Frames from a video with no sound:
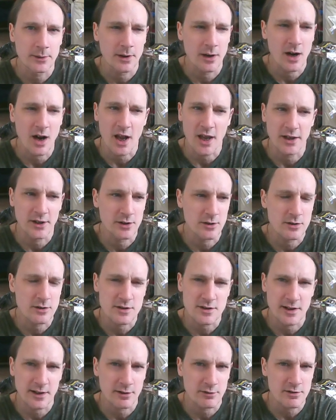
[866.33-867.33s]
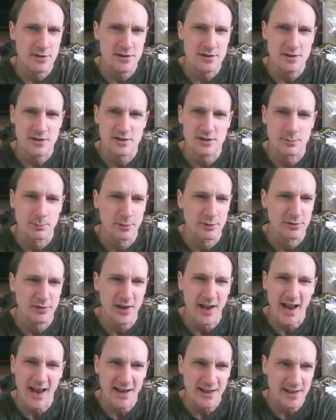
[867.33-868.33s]
I can take criticism of
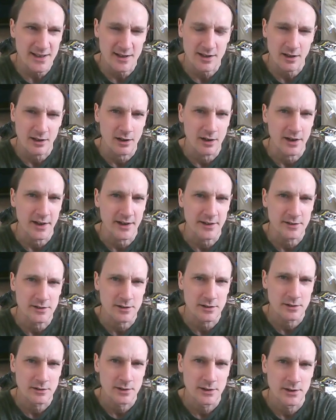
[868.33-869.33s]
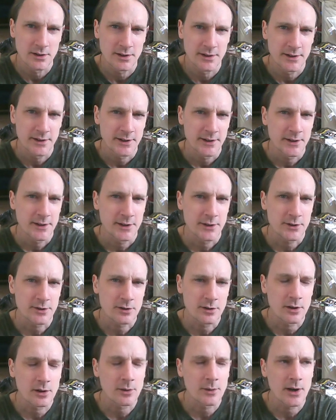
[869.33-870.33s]
any kind, you
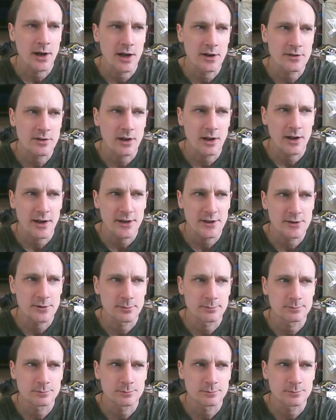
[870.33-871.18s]
know, and I'd